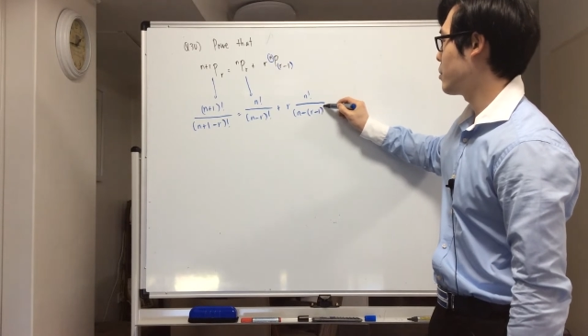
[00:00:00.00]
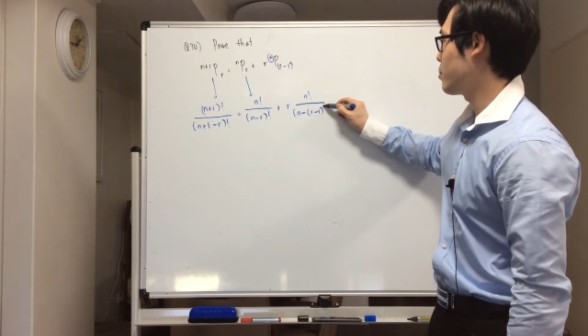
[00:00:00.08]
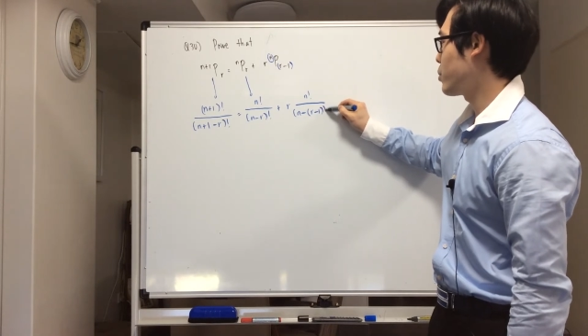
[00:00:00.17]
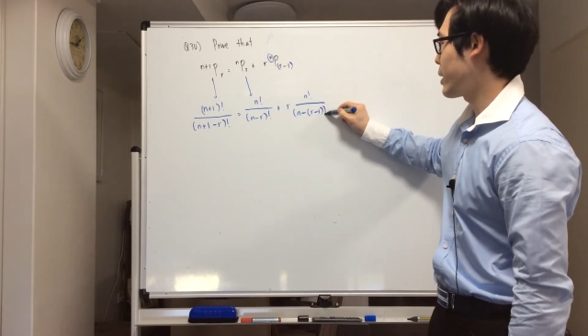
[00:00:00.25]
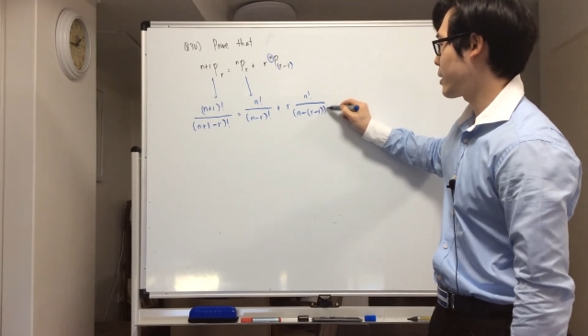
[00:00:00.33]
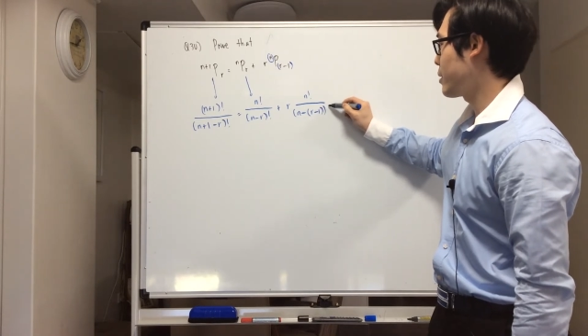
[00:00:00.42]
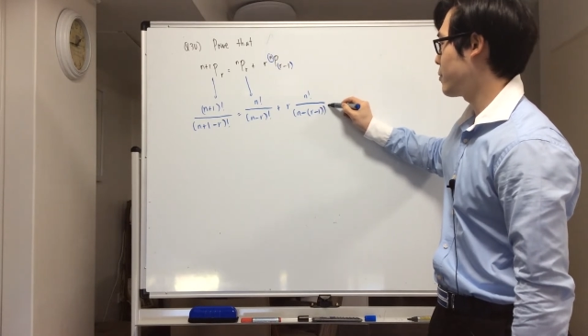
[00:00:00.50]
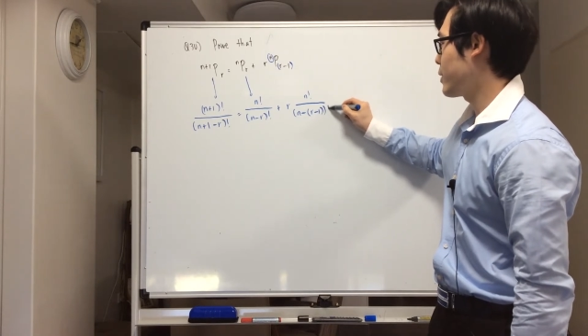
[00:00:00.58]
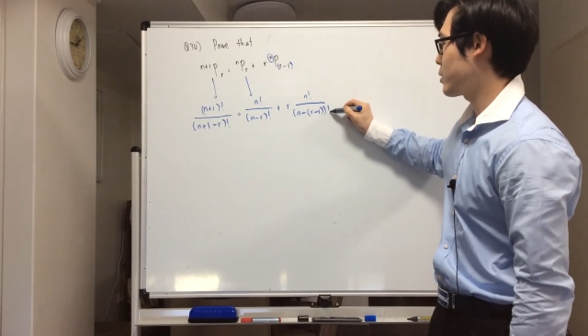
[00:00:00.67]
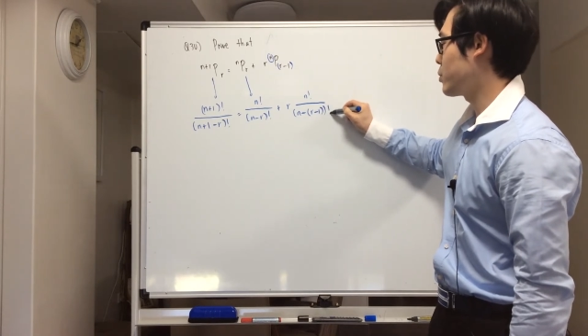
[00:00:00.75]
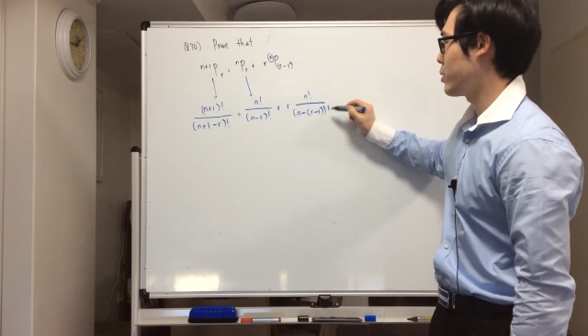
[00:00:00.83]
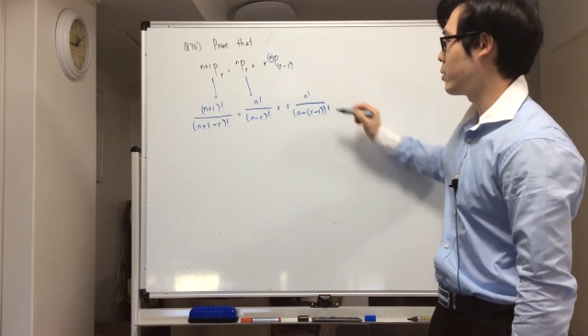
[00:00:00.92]
bracket
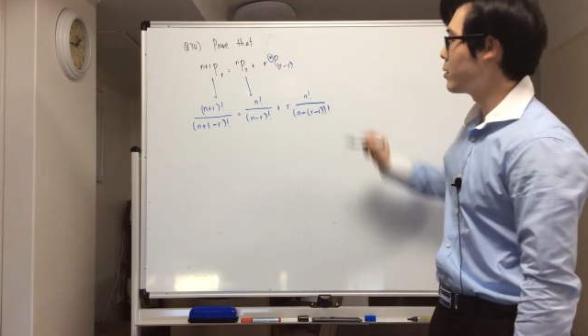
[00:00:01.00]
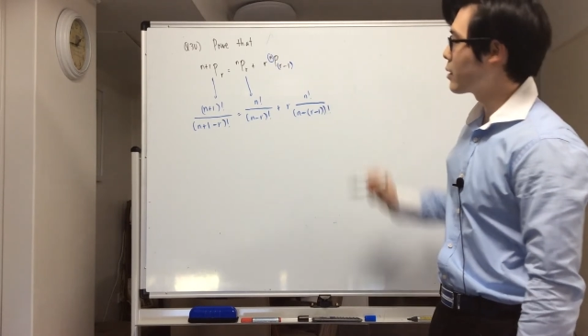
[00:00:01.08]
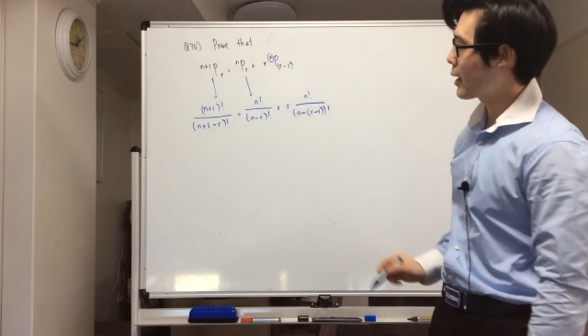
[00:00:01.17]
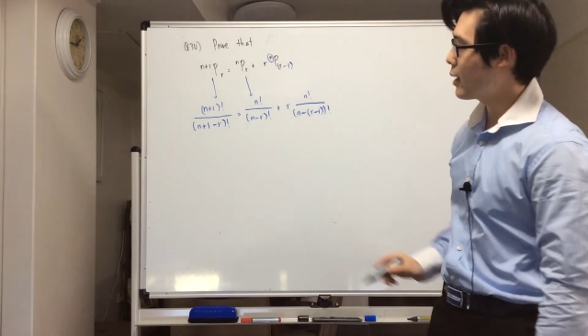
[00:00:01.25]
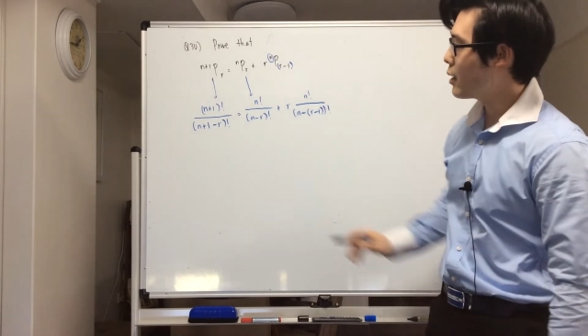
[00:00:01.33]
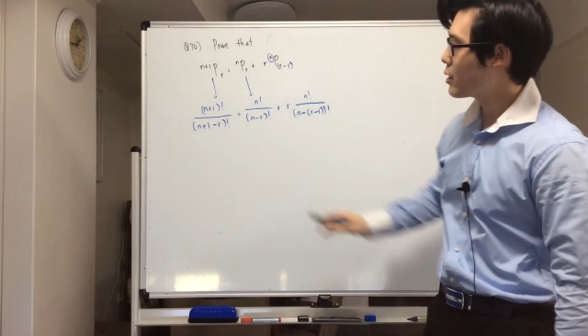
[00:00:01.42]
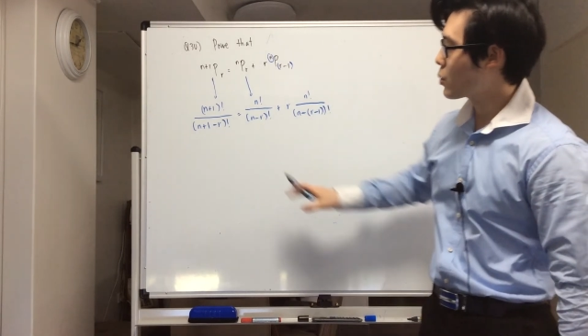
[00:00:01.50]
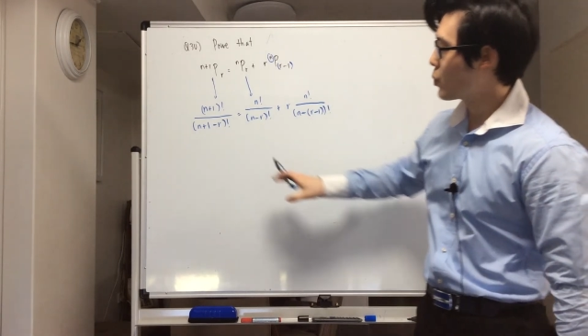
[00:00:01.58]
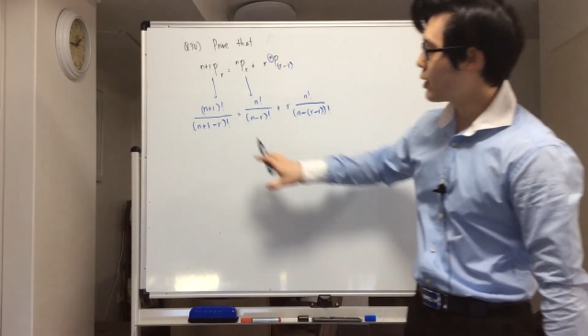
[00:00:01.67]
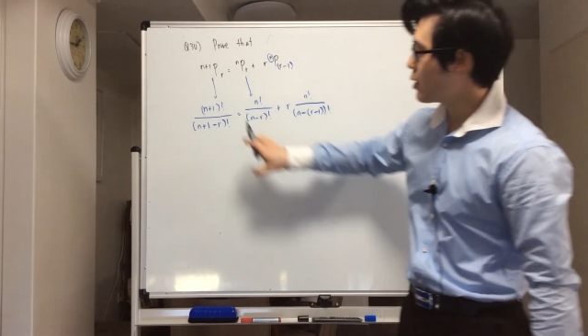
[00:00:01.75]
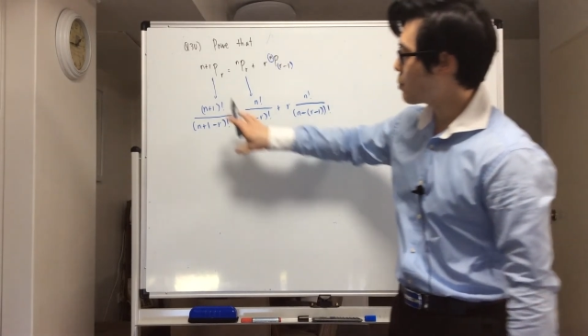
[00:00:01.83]
factorial. Okay, so we need to